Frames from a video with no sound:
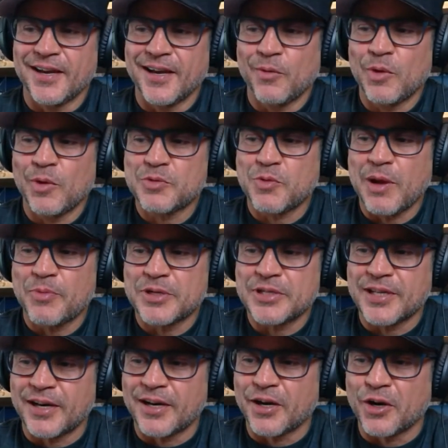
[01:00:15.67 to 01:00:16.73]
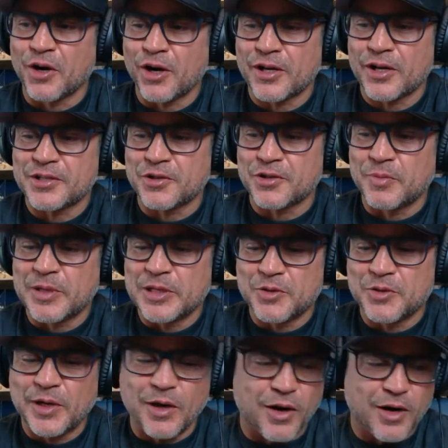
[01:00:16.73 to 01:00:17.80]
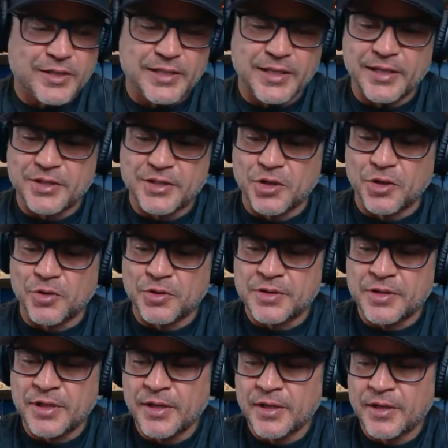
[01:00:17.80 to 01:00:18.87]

I once represented an artist who had been doing hard ticket shows